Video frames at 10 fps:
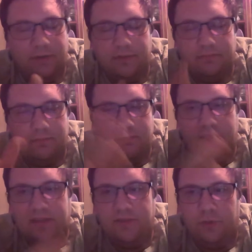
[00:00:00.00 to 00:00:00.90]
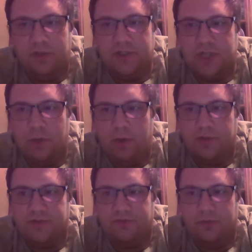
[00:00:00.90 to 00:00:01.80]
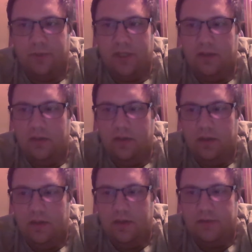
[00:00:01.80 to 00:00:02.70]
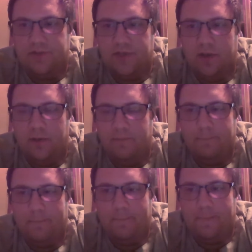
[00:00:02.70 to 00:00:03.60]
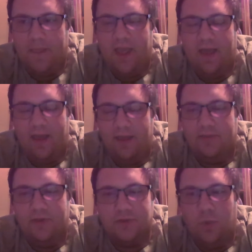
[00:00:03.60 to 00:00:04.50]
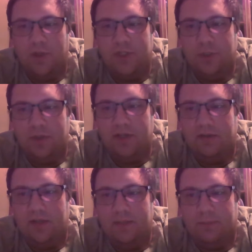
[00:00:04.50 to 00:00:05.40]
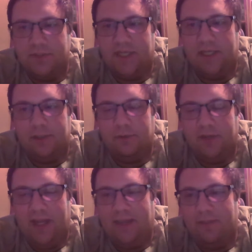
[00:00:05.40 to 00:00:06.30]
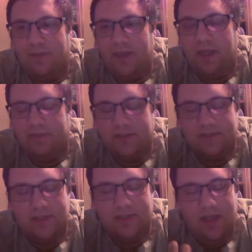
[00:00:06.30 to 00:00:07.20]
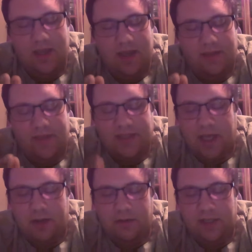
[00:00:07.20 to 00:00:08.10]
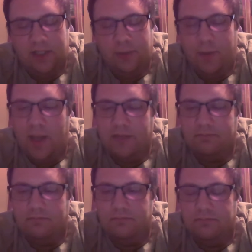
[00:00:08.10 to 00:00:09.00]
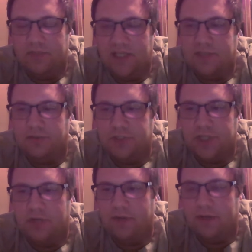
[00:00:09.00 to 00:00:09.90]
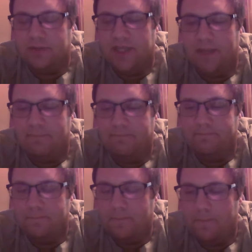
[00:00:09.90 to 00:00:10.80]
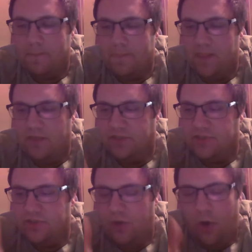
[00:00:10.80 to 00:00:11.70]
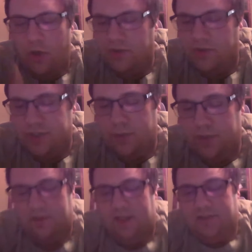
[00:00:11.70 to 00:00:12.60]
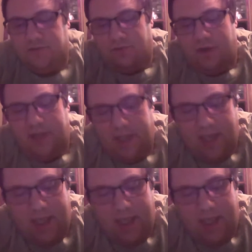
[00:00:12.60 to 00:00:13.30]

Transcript: and make the voltage go all screwy. So there's one unit in particular that I can think of. I think it's a 100 kilowatt diesel generator set. It's doing is running